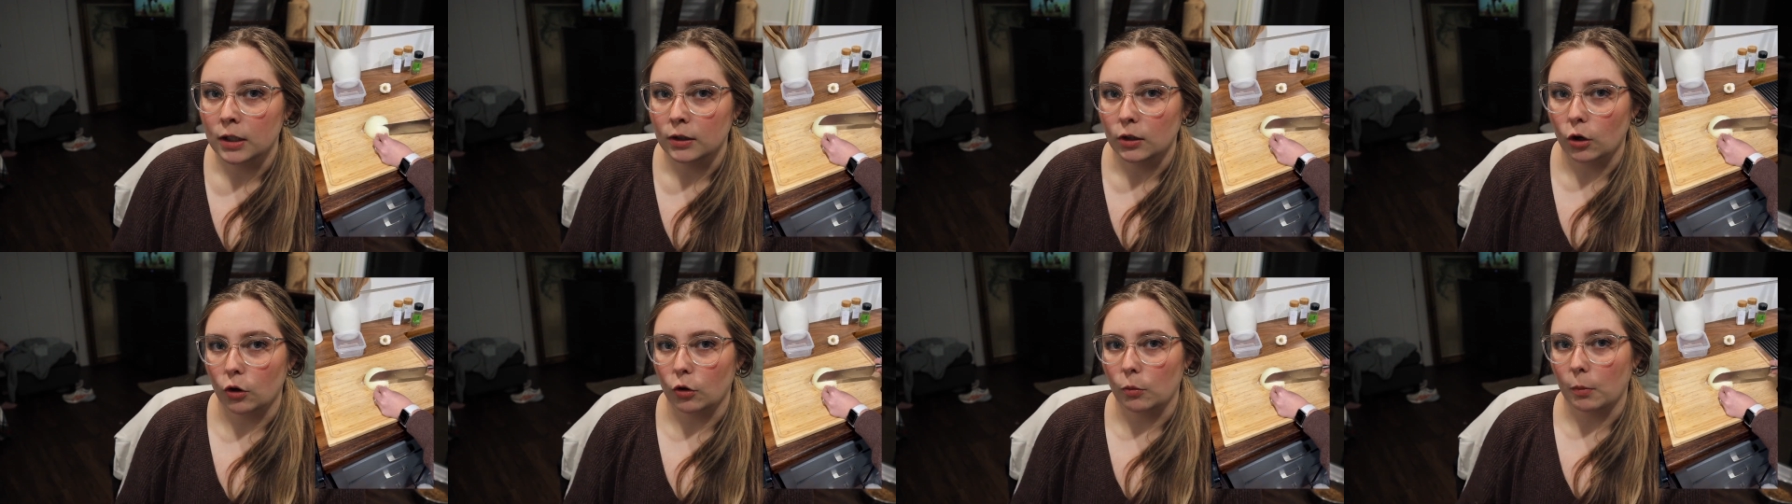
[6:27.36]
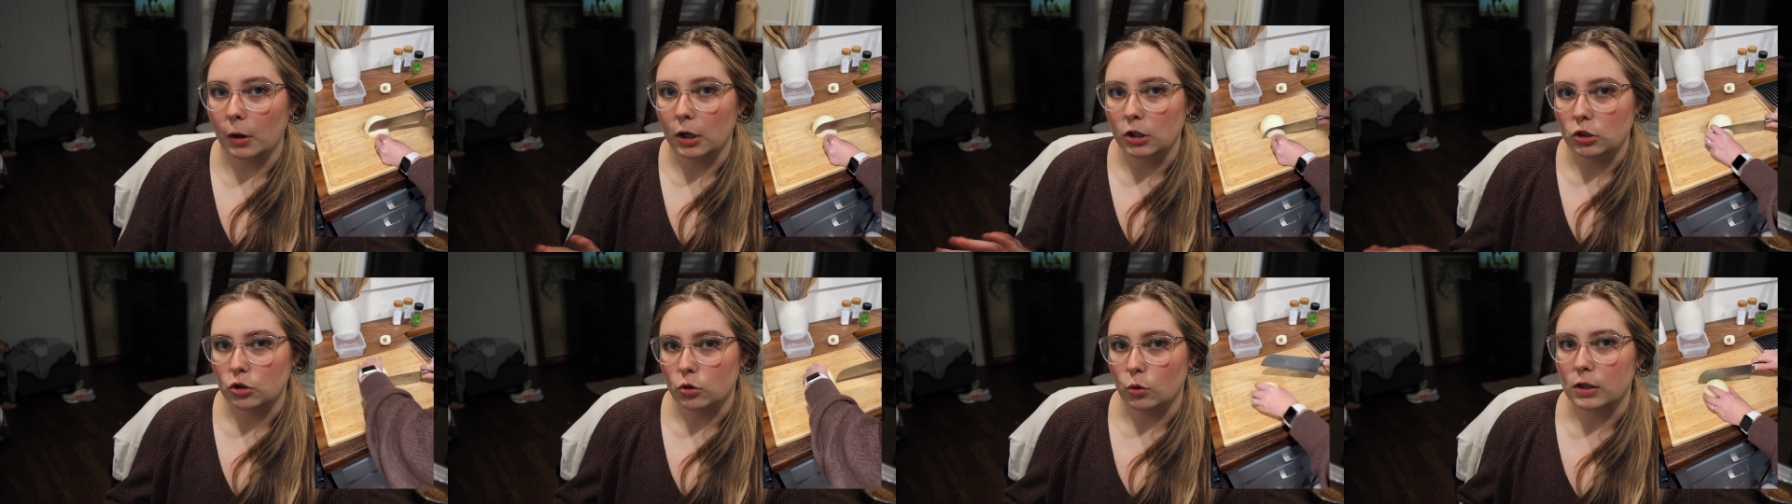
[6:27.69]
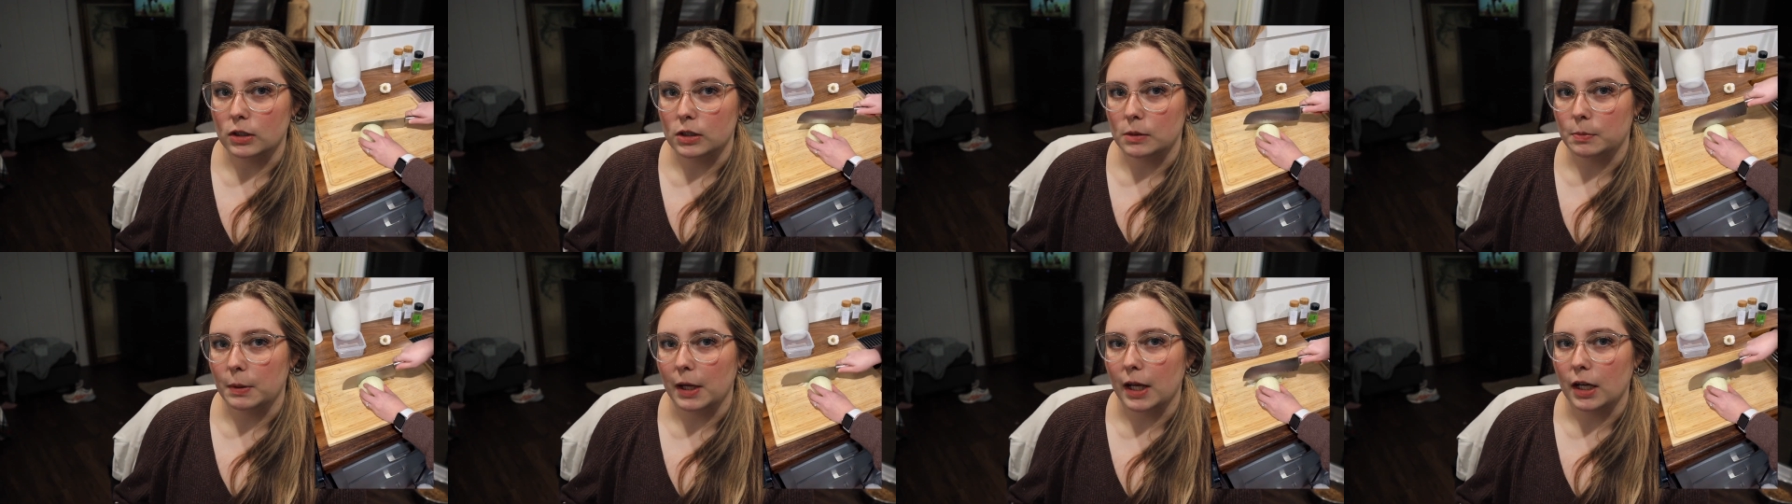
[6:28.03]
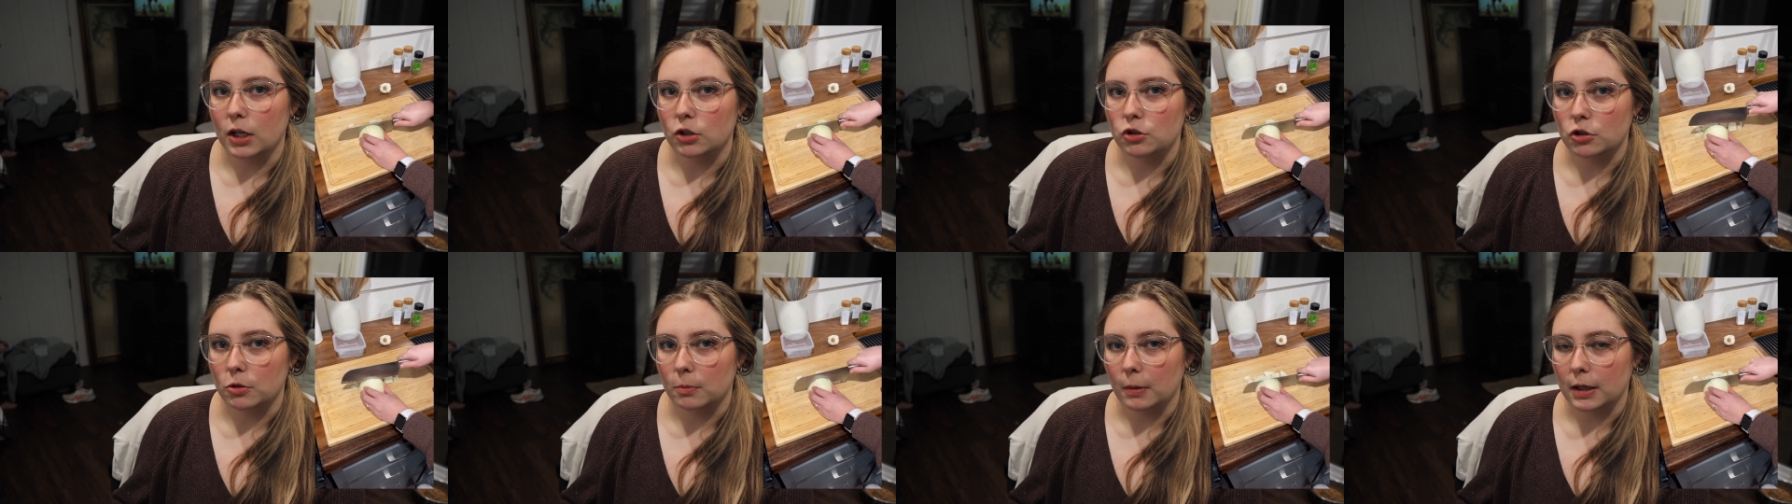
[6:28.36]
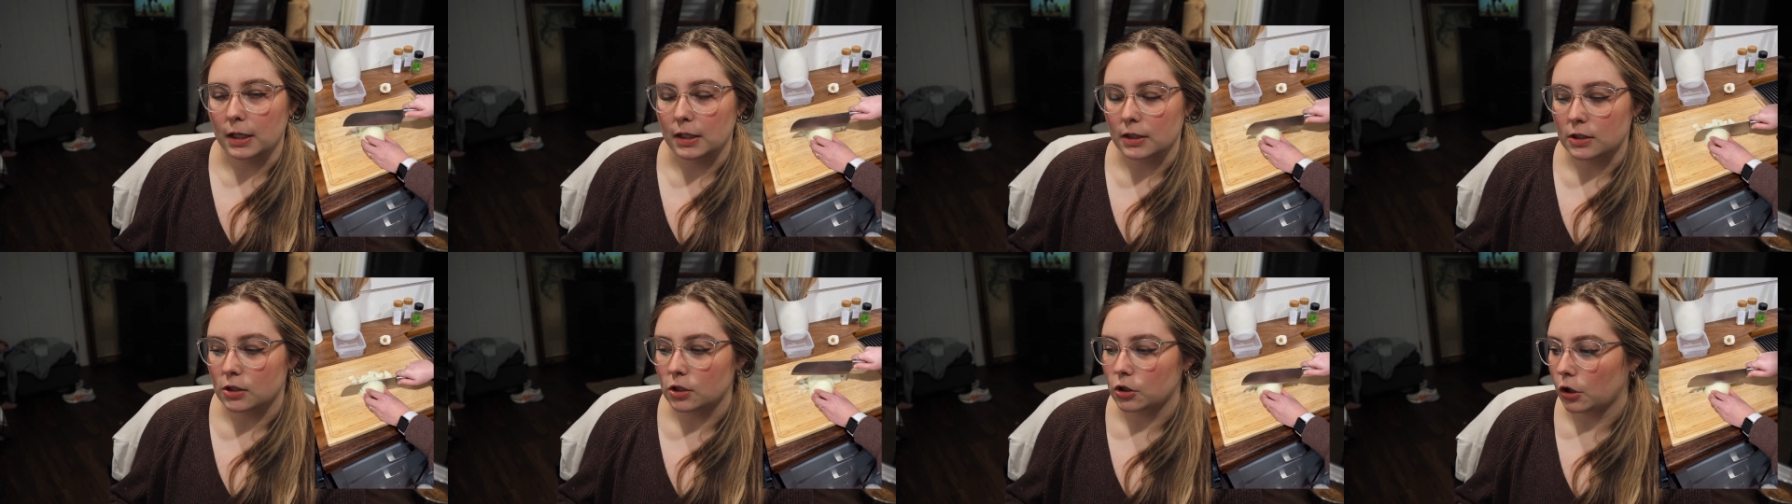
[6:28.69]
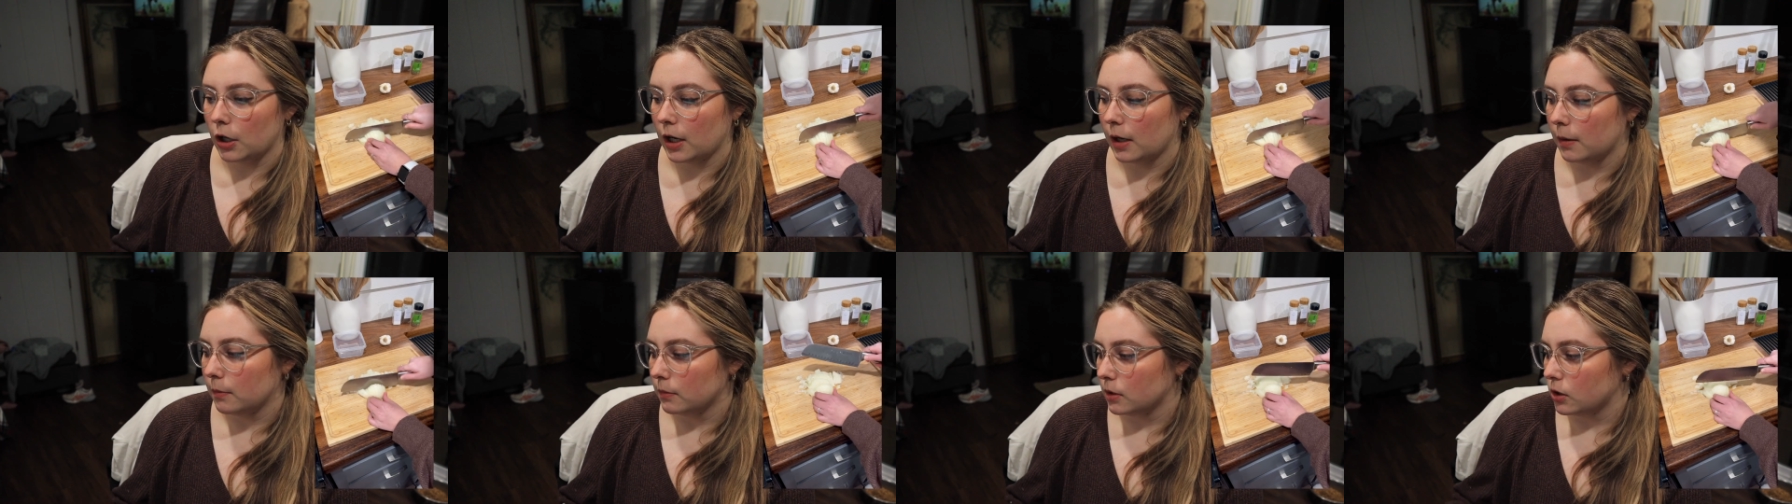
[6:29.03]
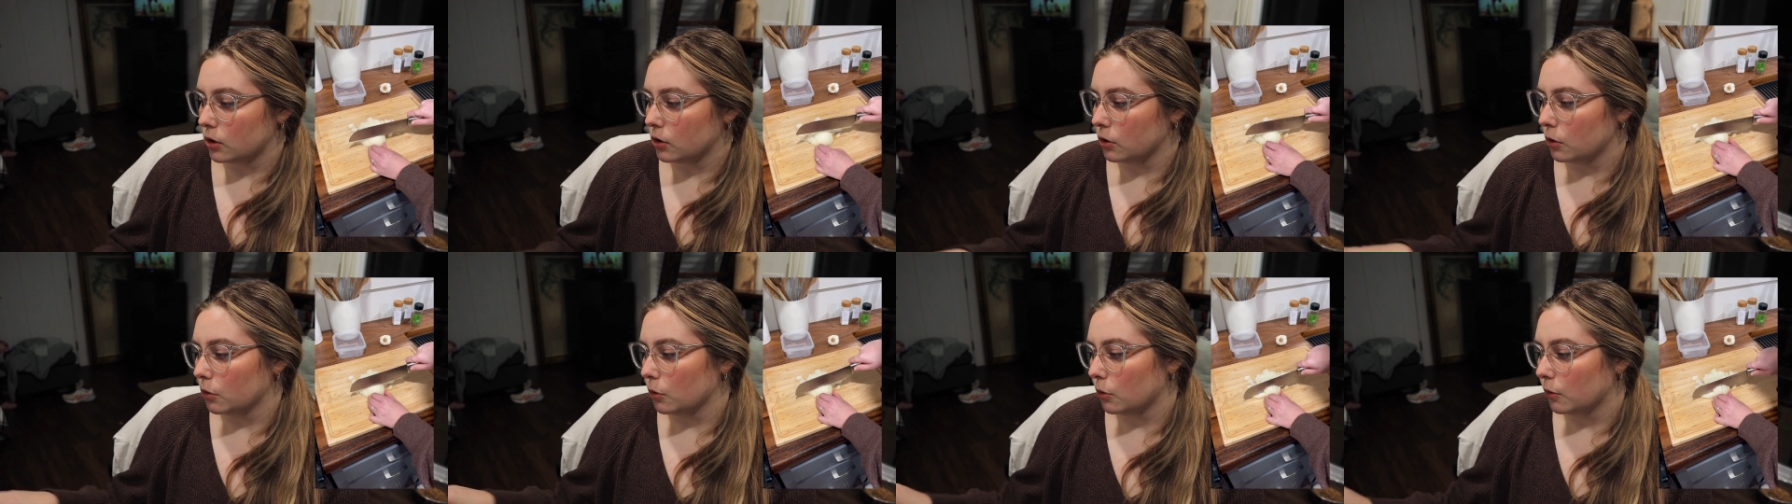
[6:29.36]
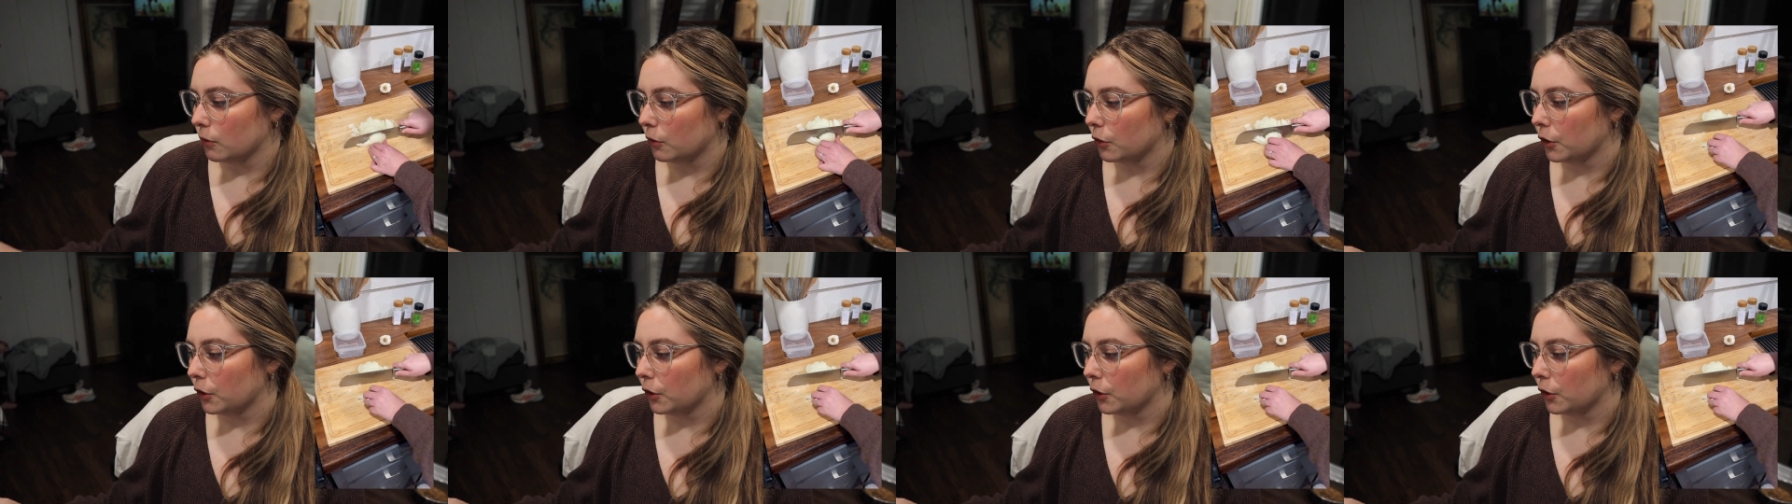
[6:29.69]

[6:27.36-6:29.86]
go to my shorts page or my Instagram to